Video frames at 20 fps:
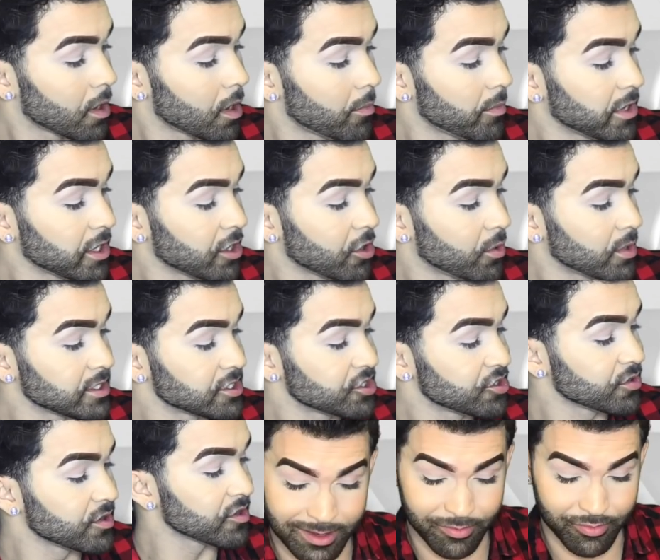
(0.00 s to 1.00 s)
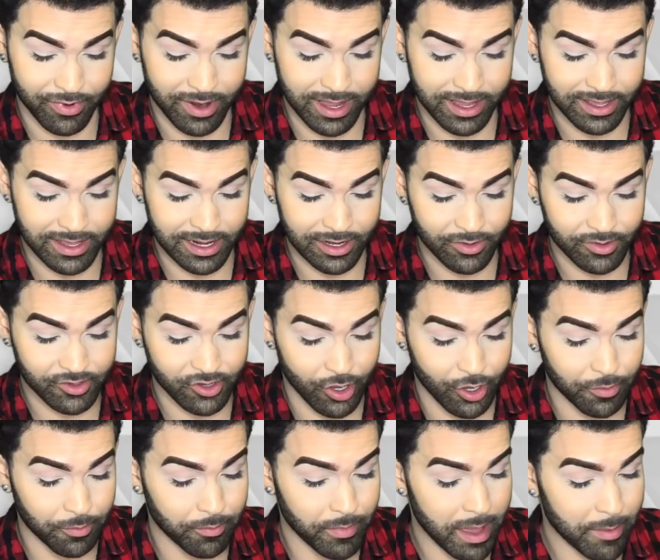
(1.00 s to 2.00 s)
I'm gonna go into the bright yellow. It's
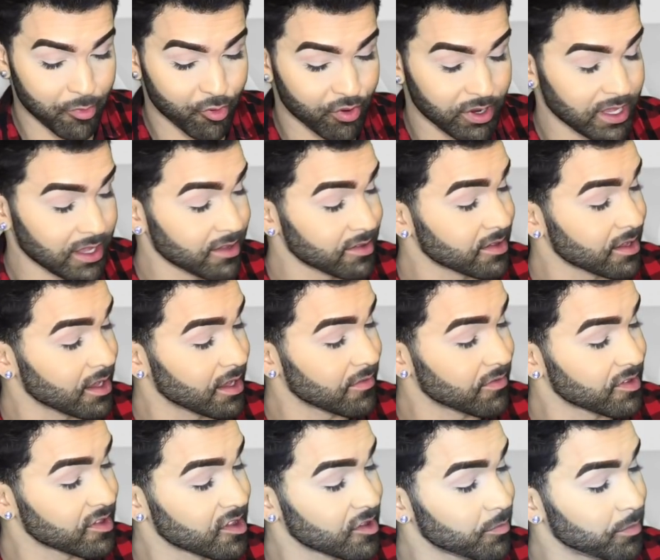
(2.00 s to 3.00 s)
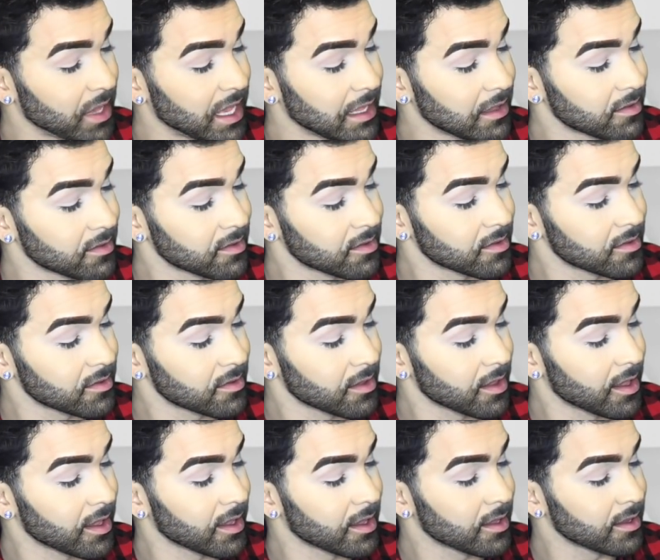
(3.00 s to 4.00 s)
called Memories of Space.
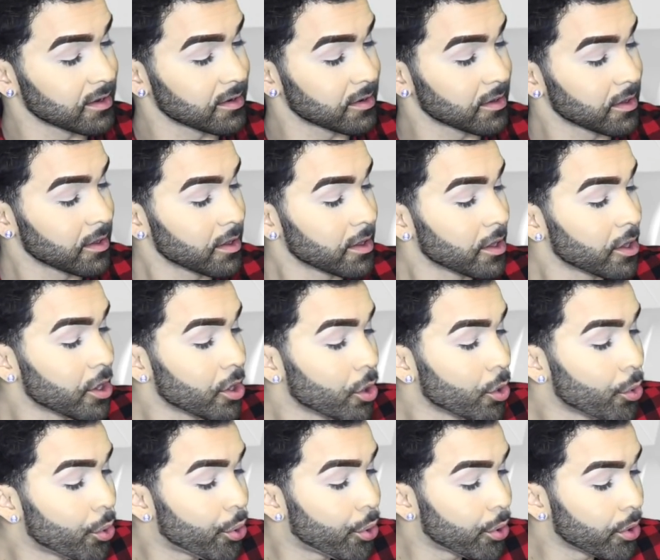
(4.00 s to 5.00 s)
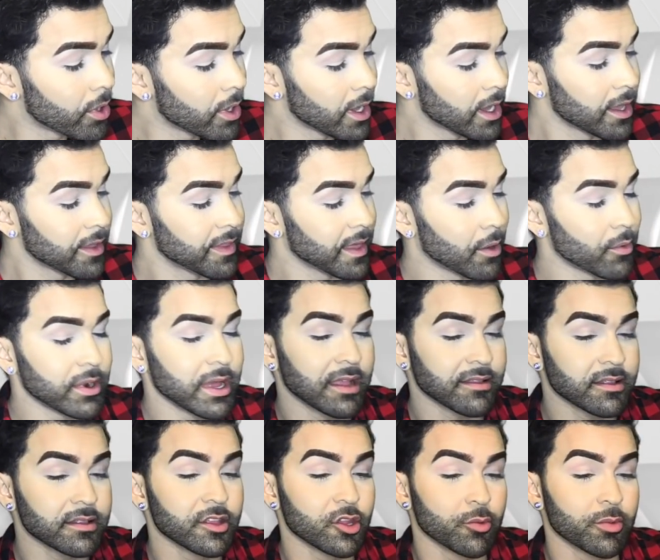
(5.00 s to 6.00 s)
And that one
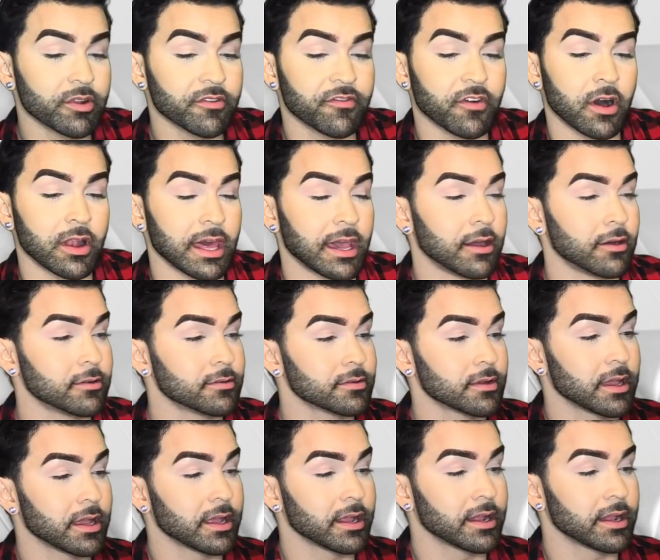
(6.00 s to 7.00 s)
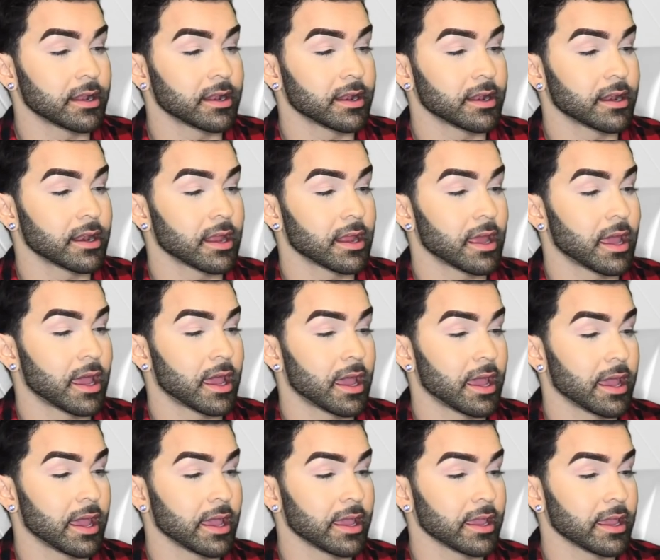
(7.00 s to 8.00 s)
has a little bit of fallout, and
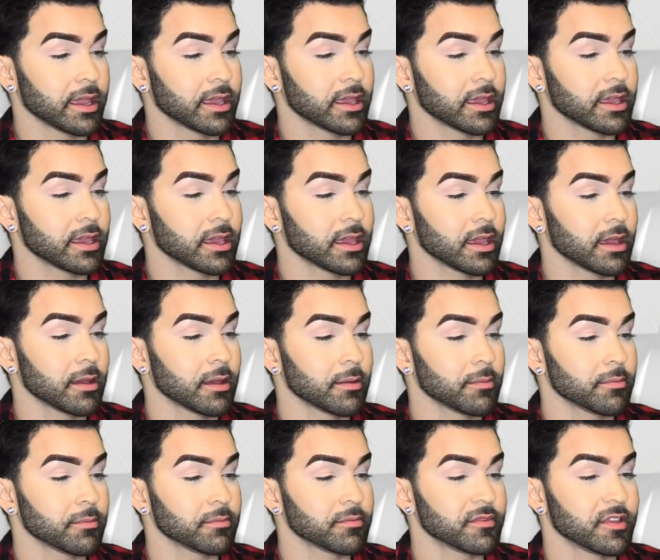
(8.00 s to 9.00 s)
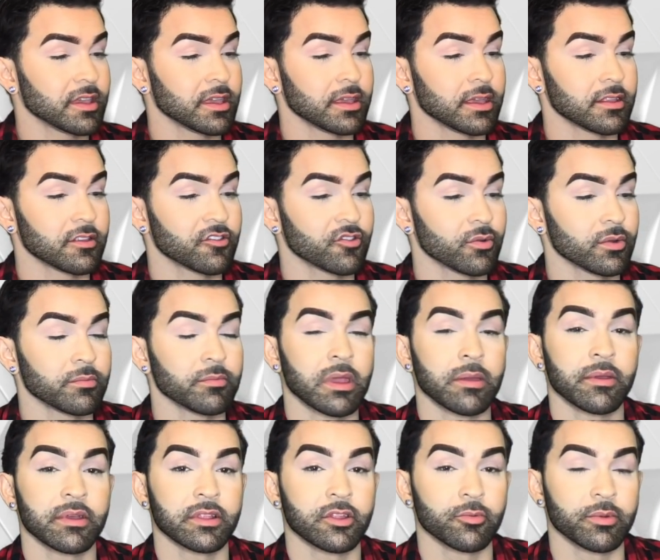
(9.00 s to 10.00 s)
I'm digging into it
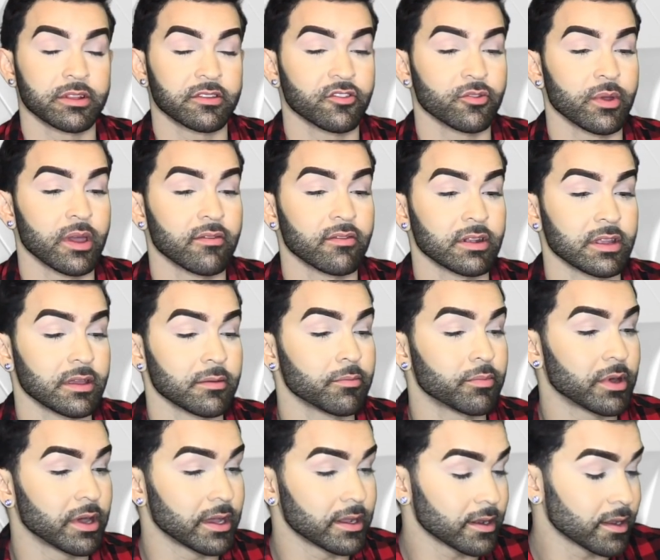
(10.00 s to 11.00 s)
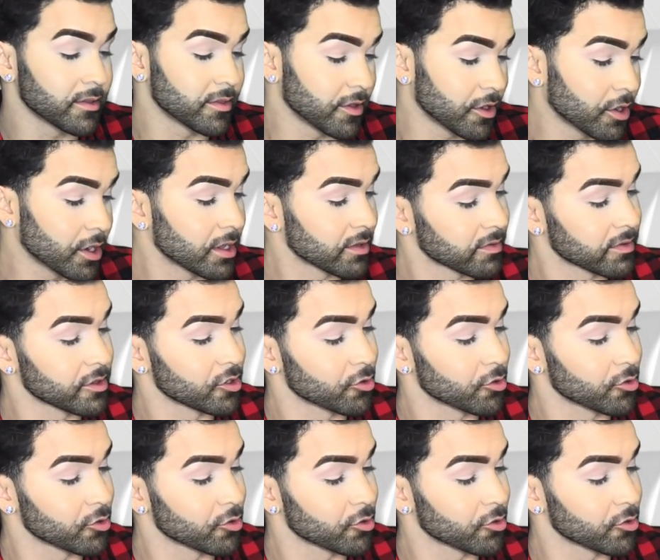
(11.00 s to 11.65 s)
maybe a little bit too heavily, but there is a